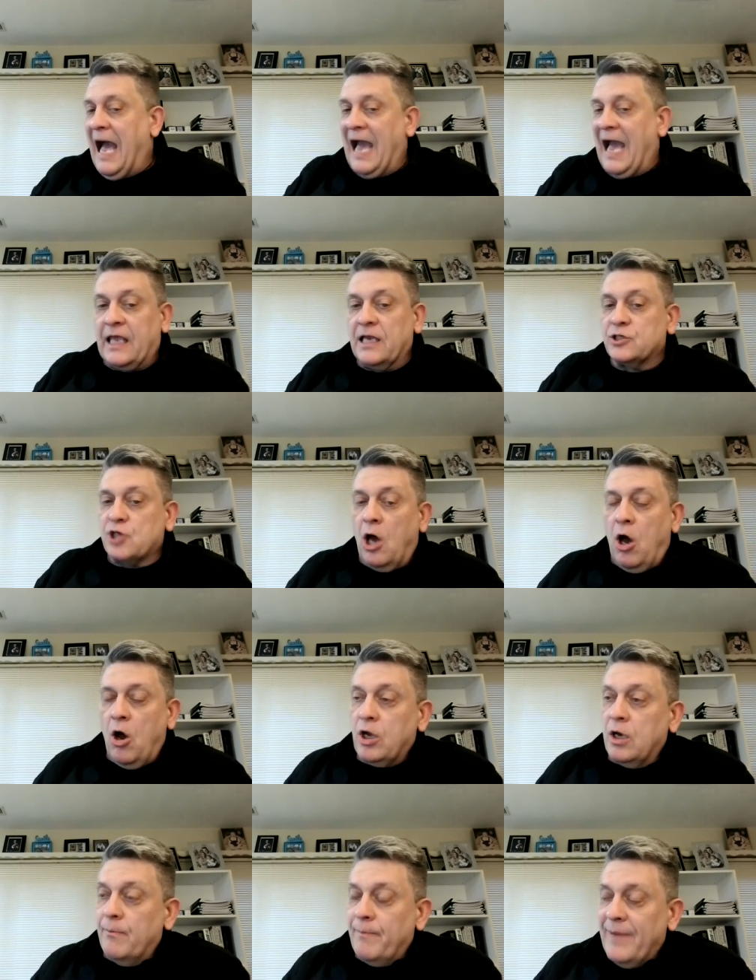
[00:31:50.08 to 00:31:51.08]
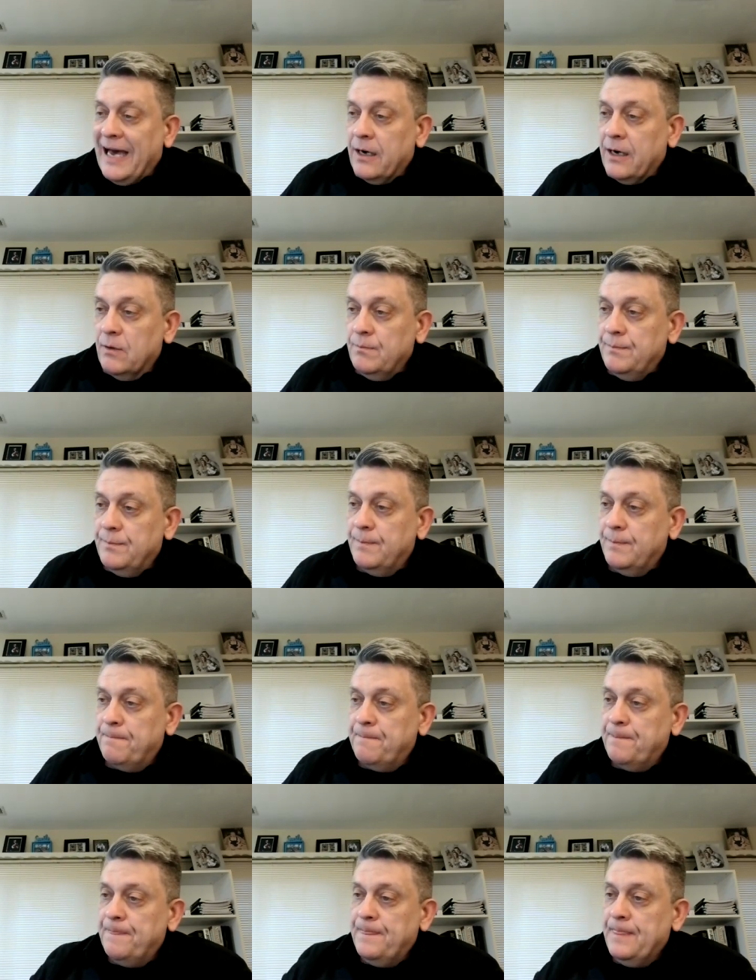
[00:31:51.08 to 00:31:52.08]
I can talk about it,
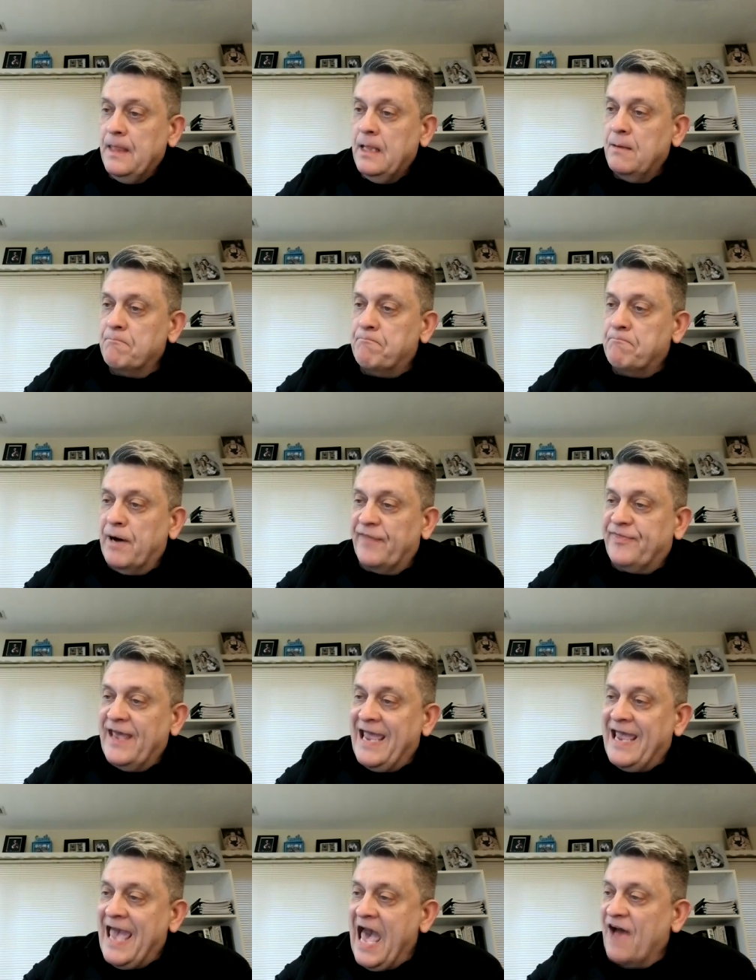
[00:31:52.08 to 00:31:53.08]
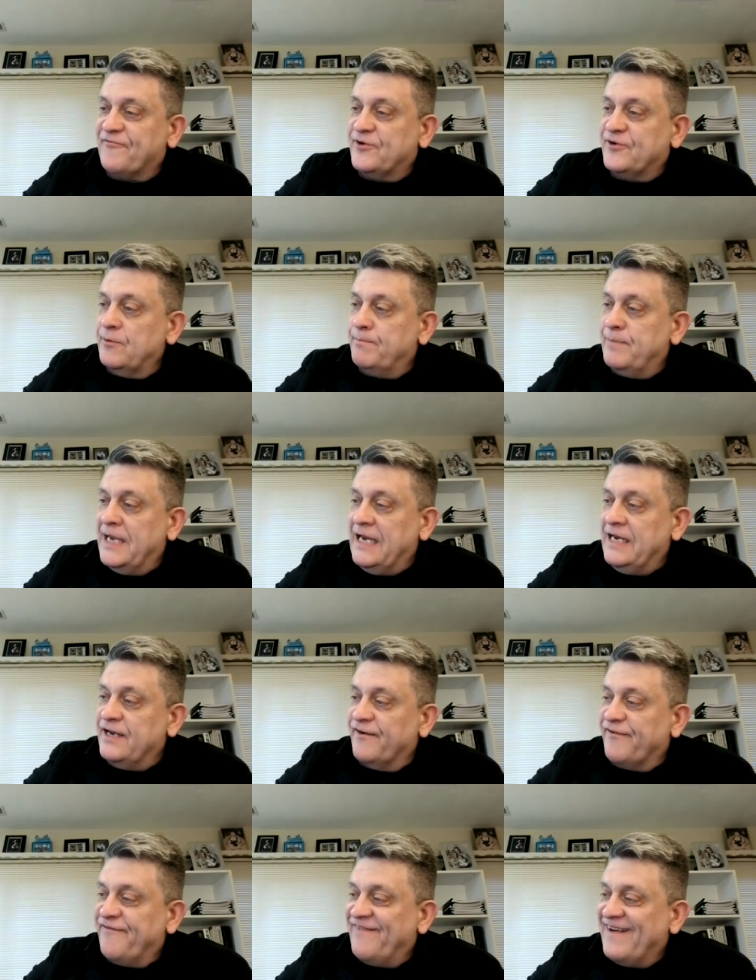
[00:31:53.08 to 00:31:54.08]
but they have to be
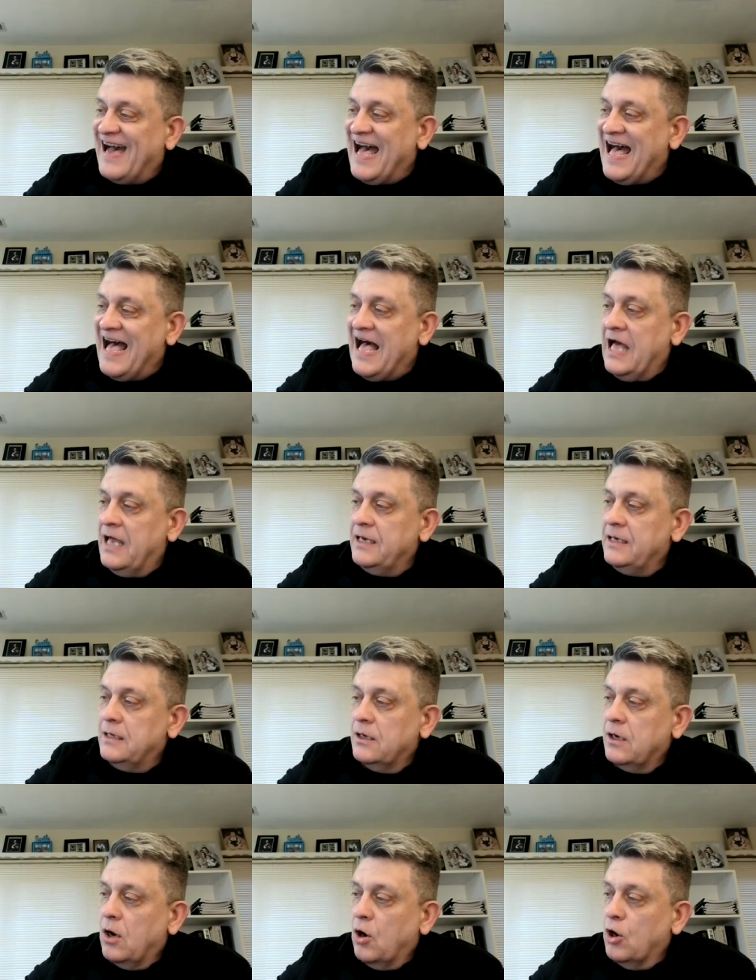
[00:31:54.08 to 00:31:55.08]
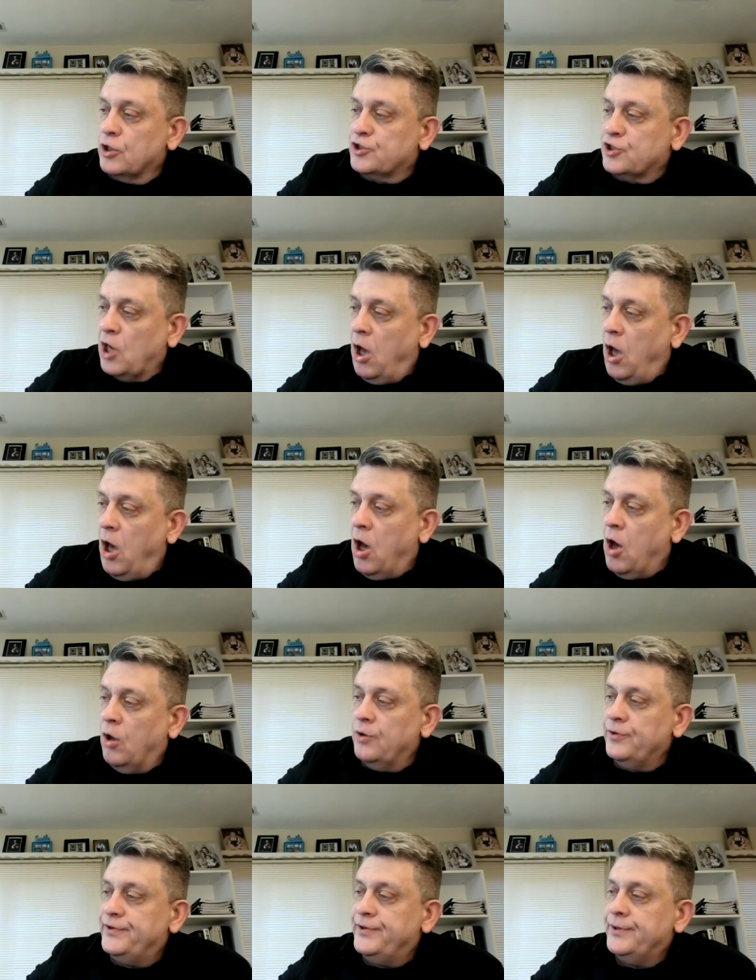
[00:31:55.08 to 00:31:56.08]
defined or
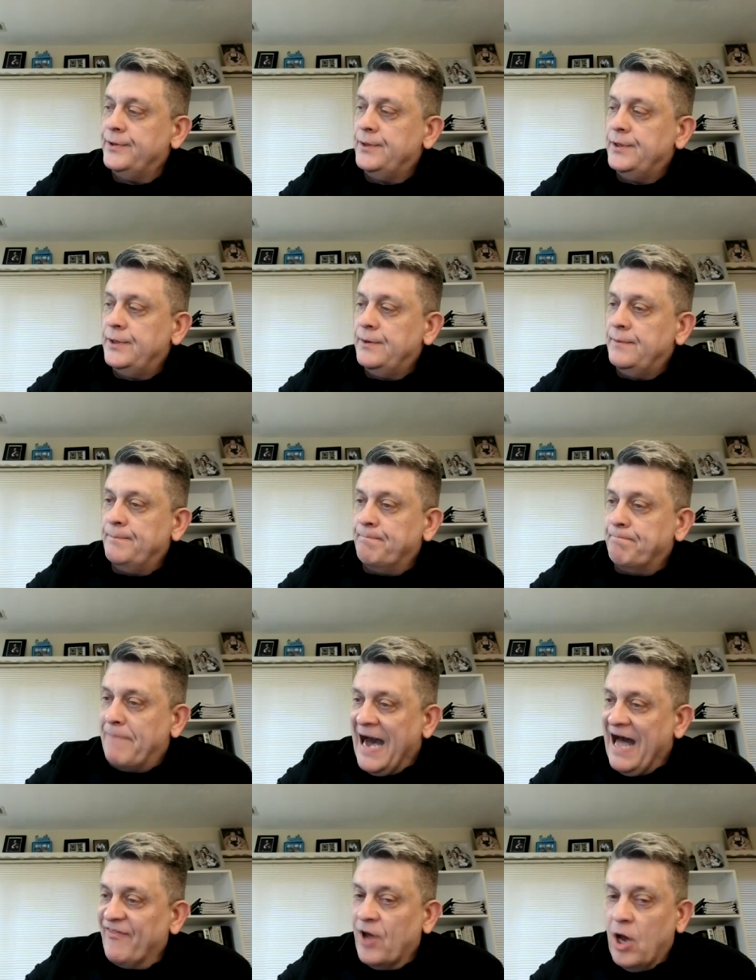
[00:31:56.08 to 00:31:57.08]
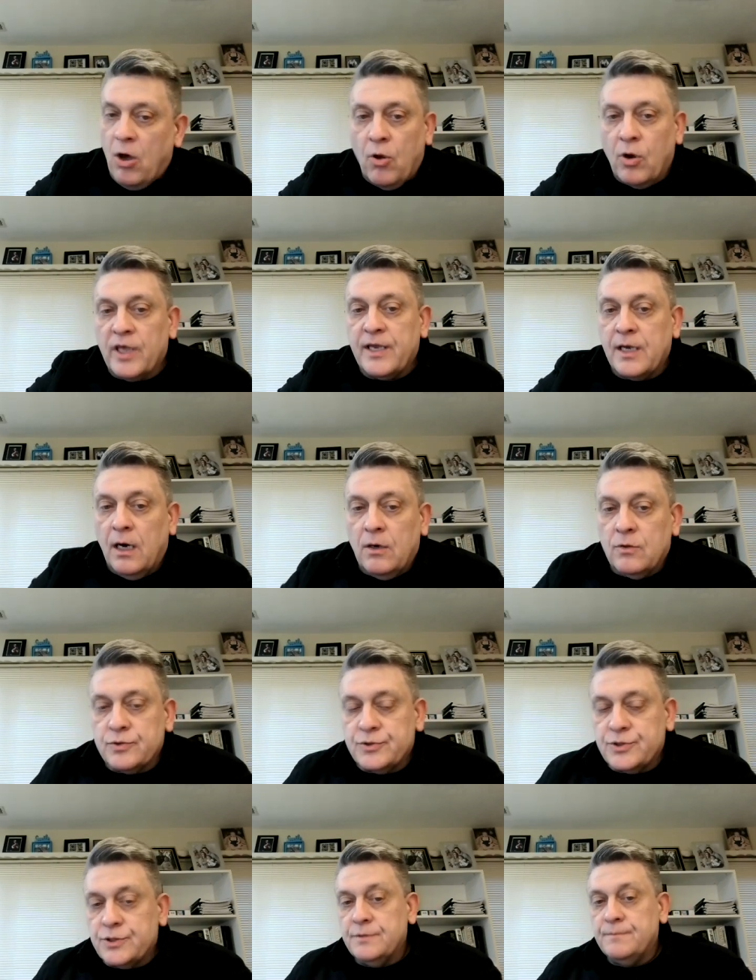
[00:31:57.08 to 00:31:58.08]
taught by the Holy
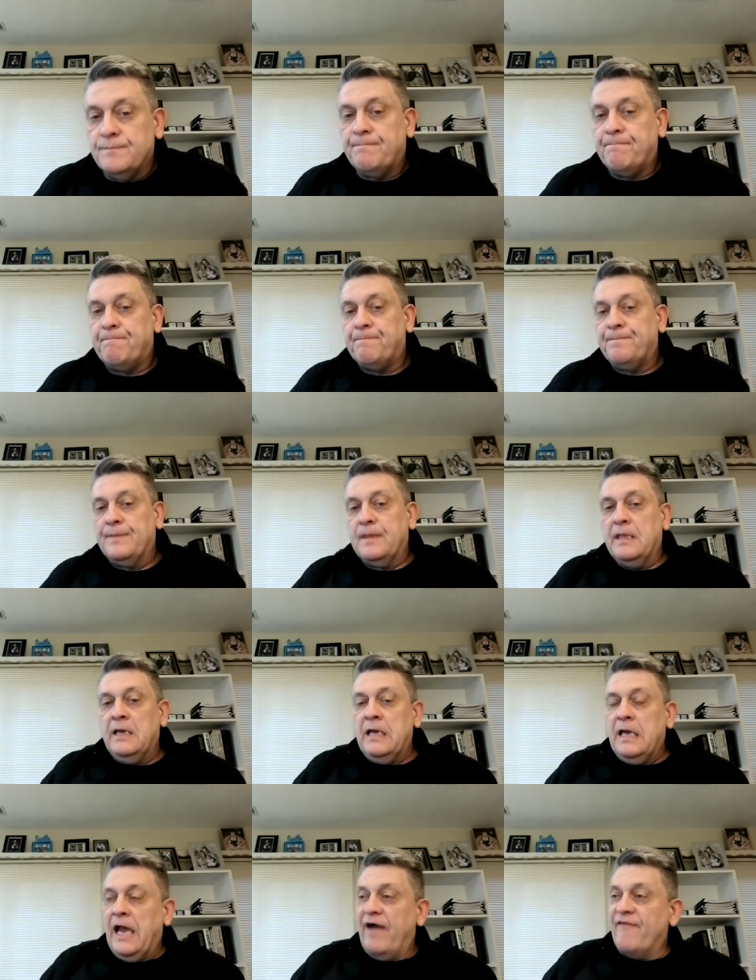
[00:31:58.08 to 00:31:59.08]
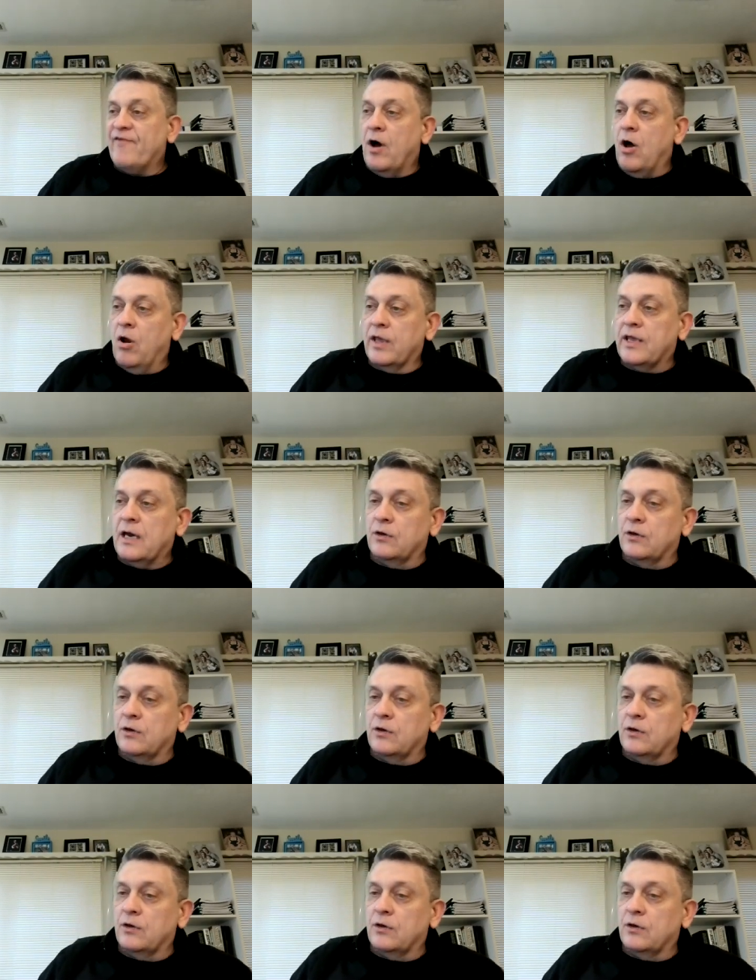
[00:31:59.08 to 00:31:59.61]
Ghost. And the Holy